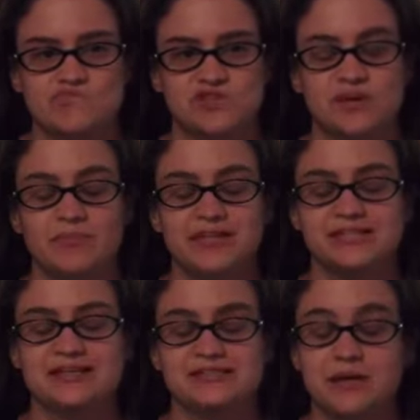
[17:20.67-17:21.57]
some.
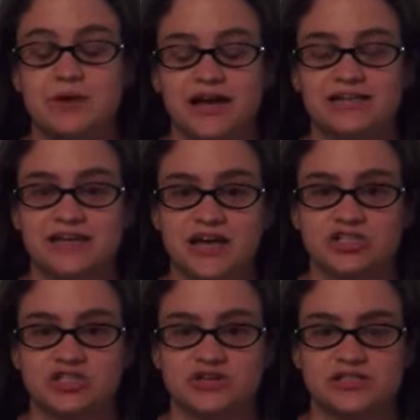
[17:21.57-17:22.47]
It's got some kind of
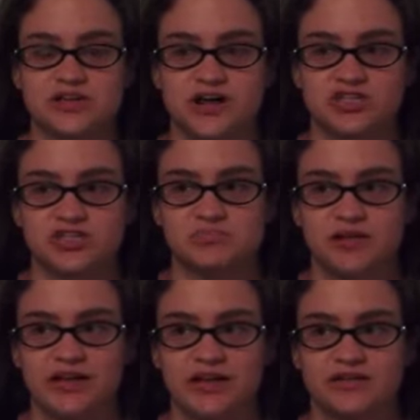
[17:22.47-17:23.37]
texture. It's not just
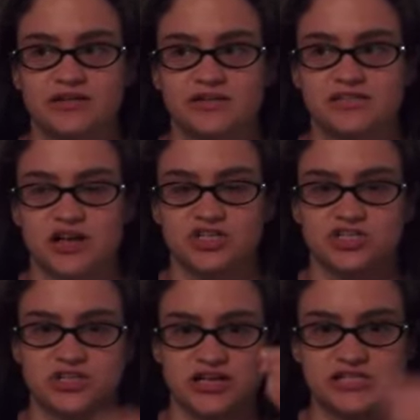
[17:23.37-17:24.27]
plain. It's not
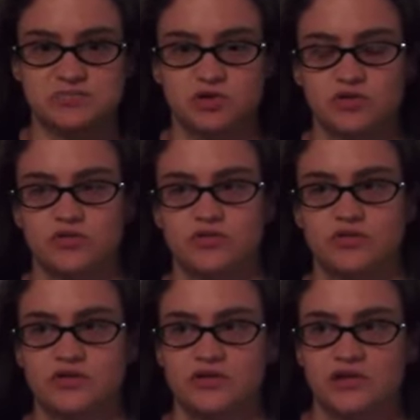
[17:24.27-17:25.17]
just like smooth.
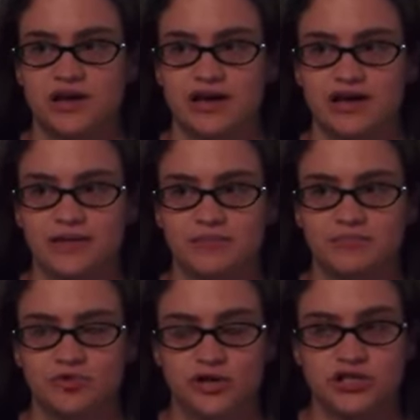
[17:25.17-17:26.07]
I'm
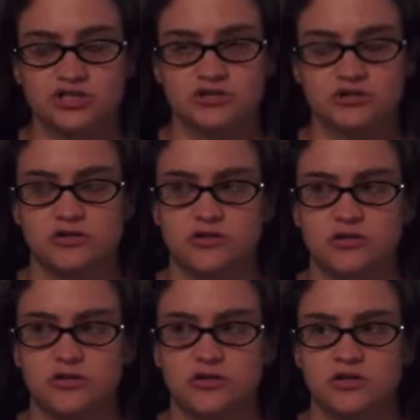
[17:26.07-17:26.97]
pretty sure.
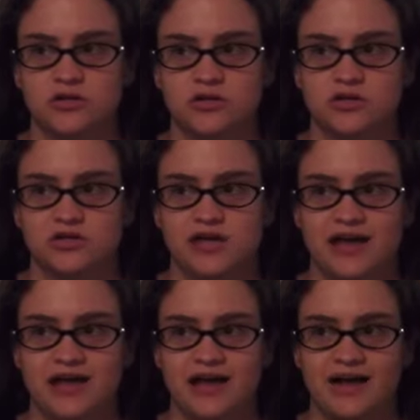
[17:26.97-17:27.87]

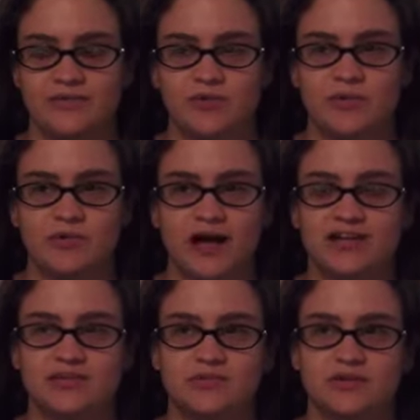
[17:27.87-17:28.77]
I remember.
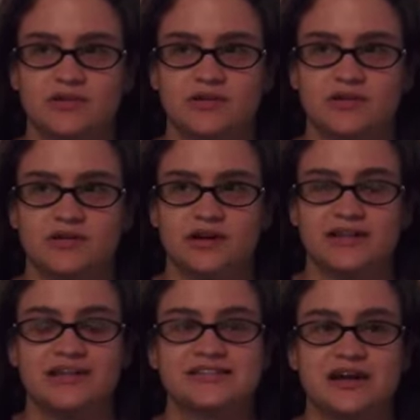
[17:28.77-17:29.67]
I
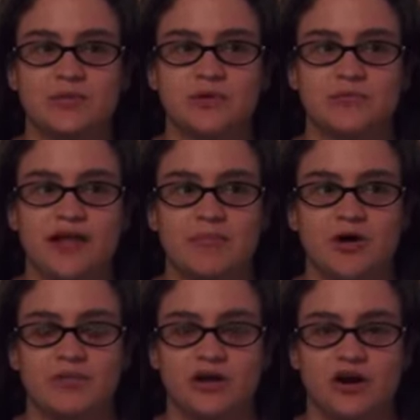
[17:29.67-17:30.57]
at least I remember that
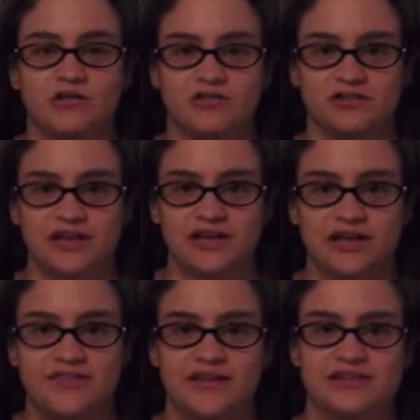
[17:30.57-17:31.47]
part being hard to clean.
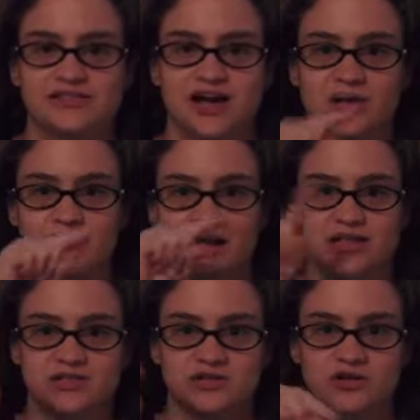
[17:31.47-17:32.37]
And then it's got a
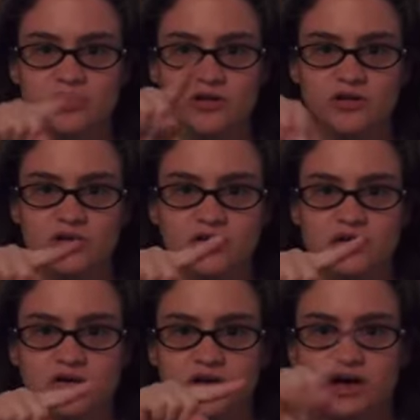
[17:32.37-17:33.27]
pentacle
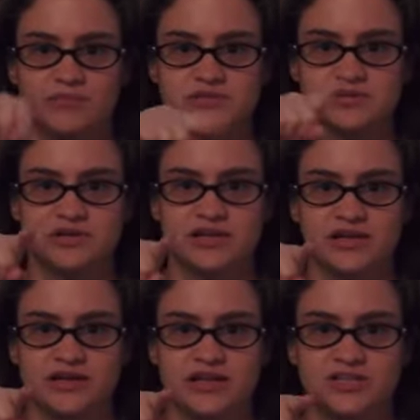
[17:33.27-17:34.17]
um,
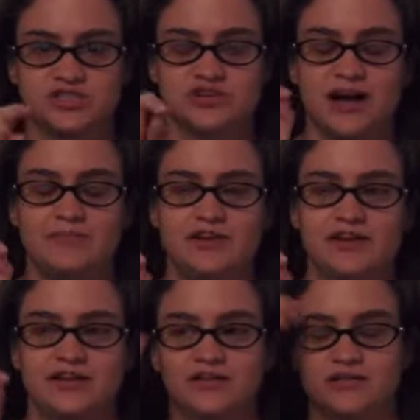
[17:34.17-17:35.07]
in, inscribed in
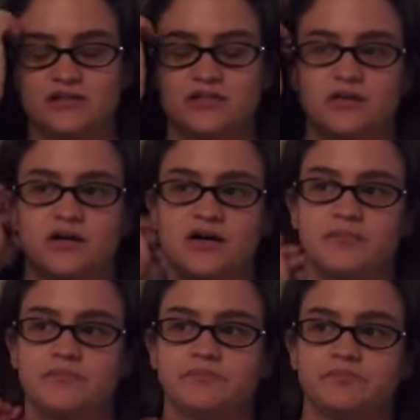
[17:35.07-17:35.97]
it,
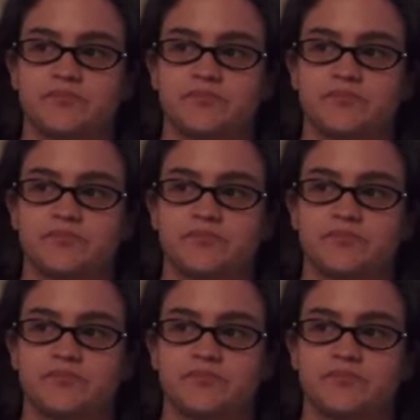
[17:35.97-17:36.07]
um,